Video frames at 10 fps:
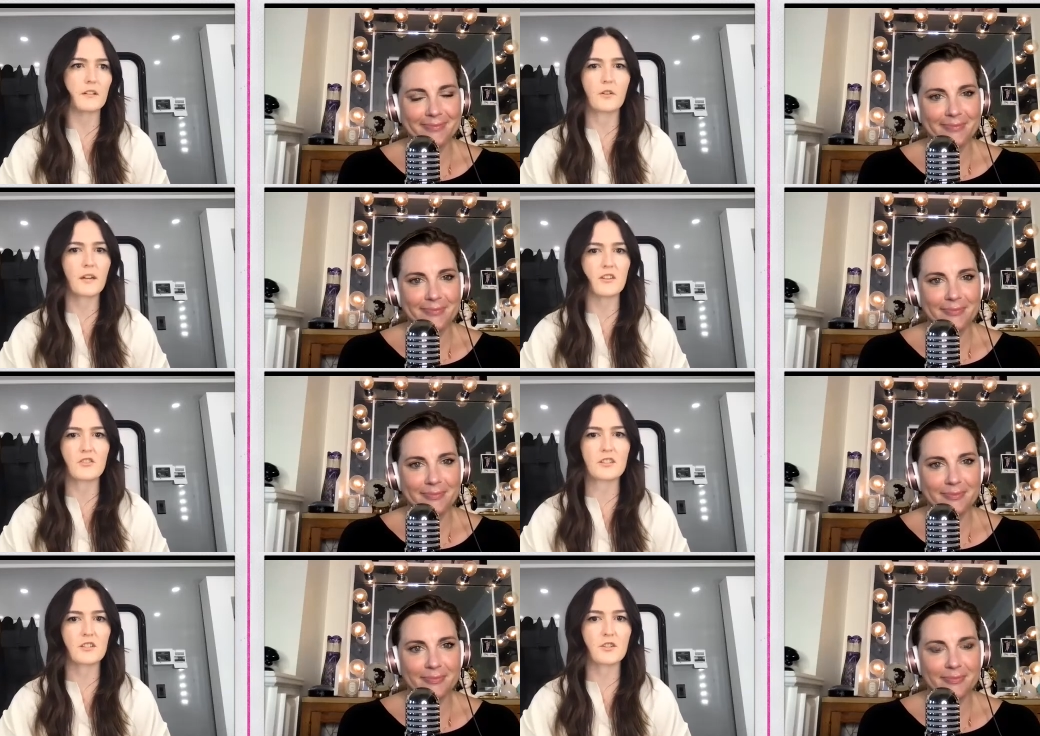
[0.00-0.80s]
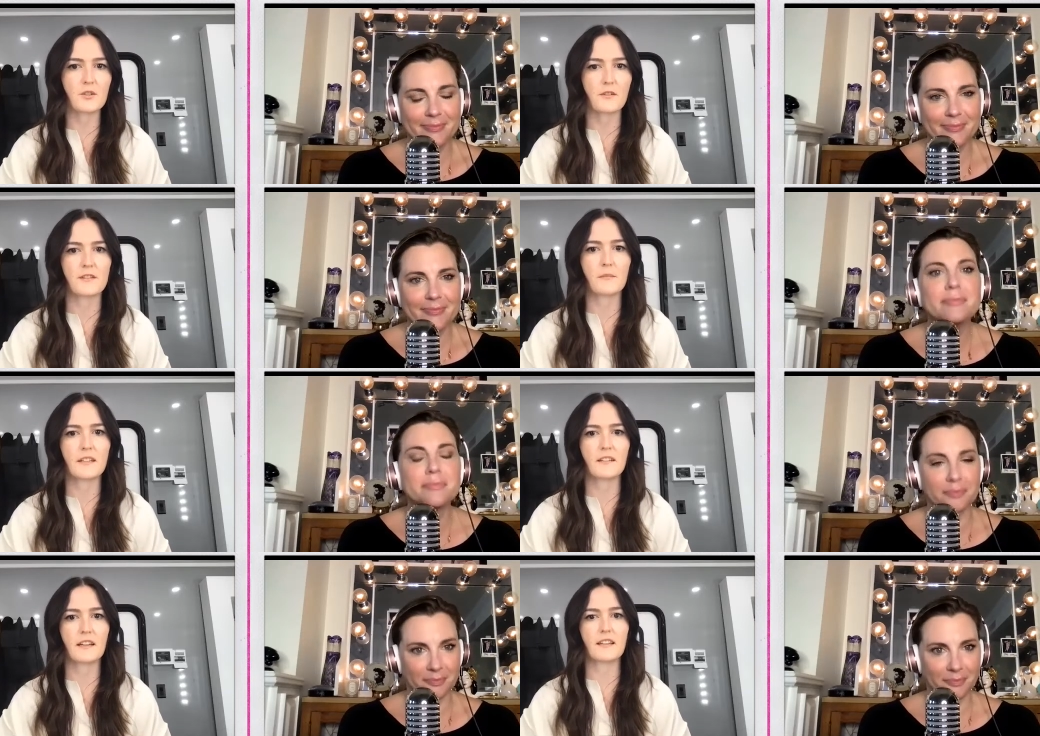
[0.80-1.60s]
Speaker 1: a location issue or
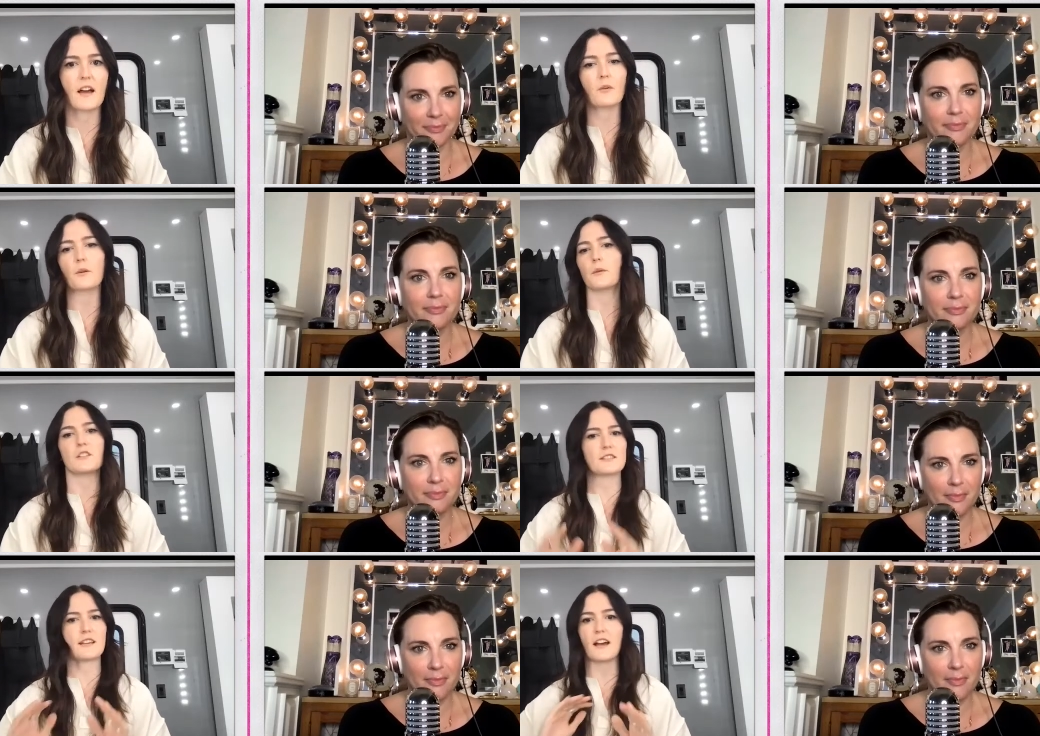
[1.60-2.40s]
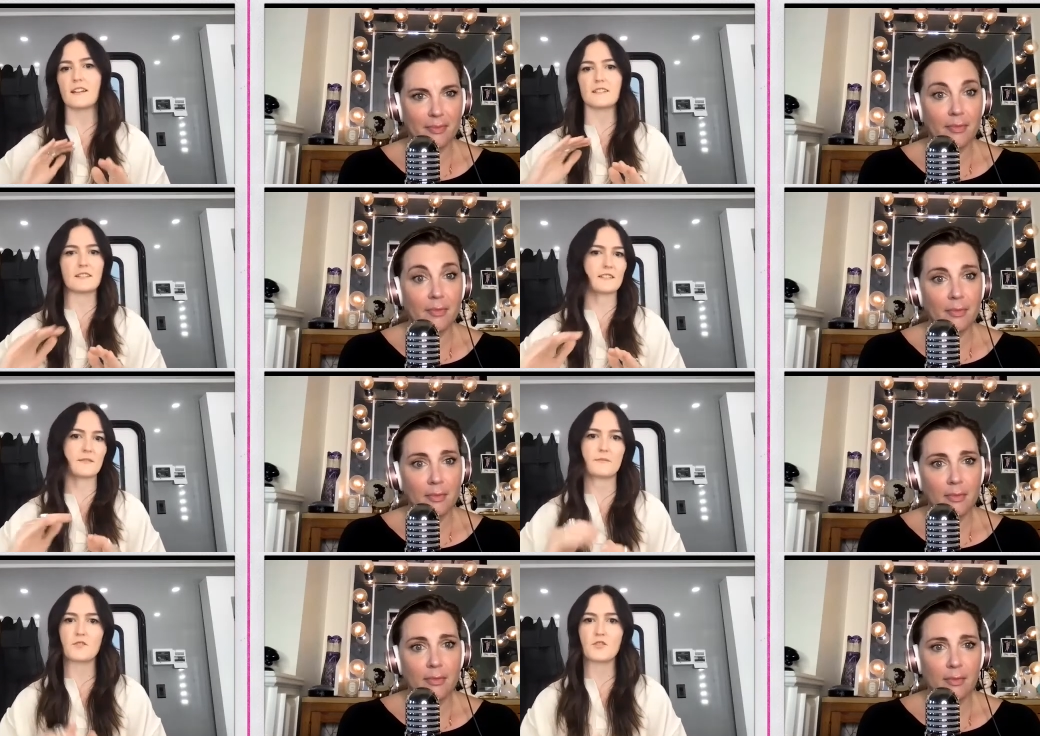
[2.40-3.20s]
something like that, where we just had
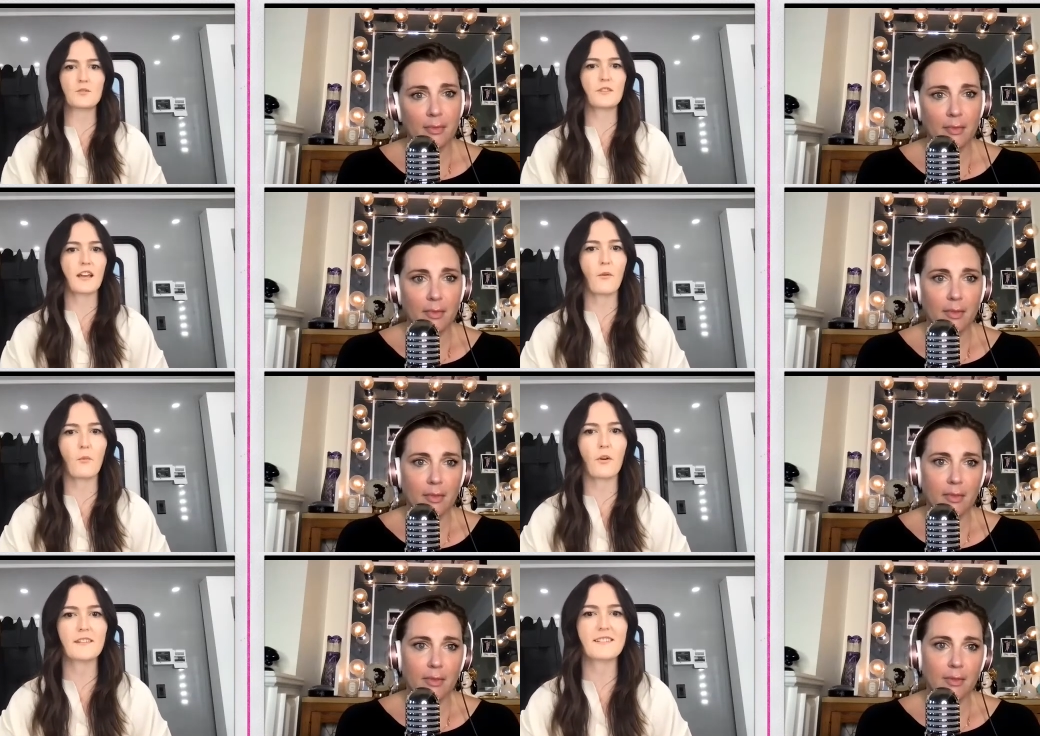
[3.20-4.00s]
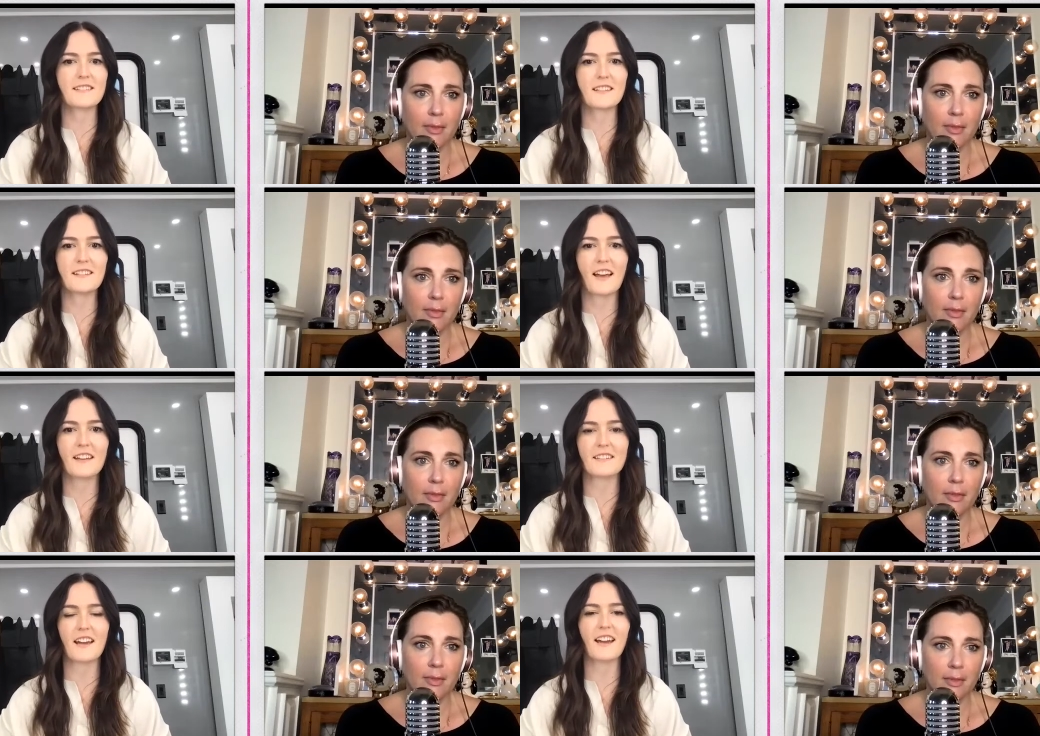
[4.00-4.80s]
to shoot that one scene
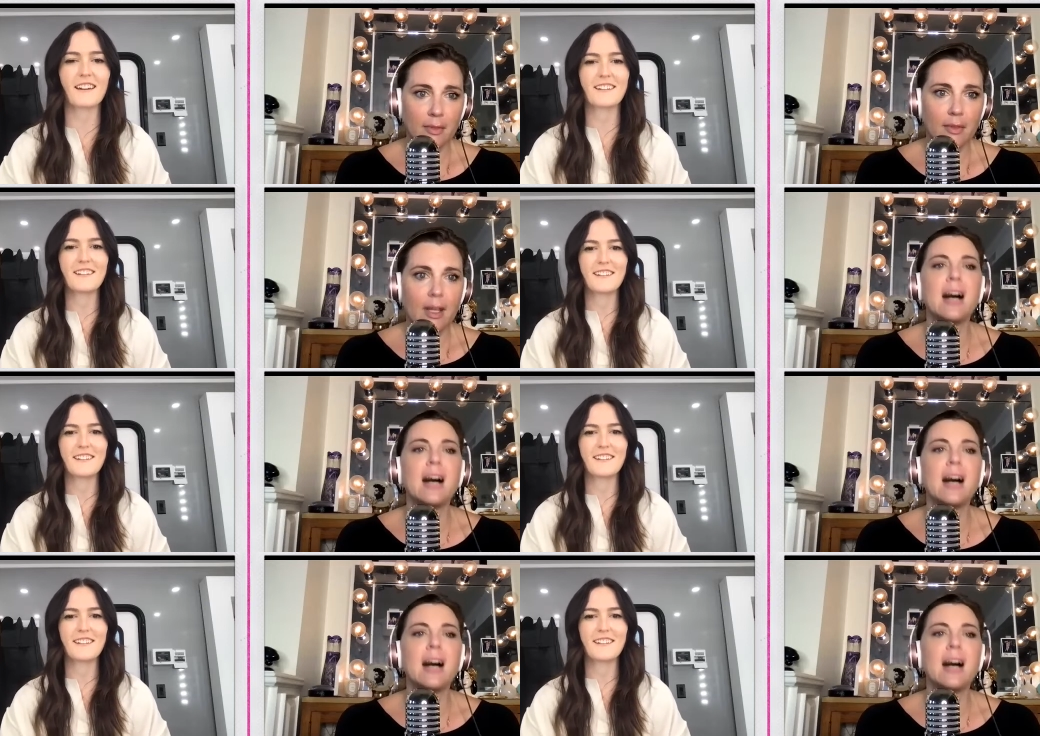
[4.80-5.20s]
that day.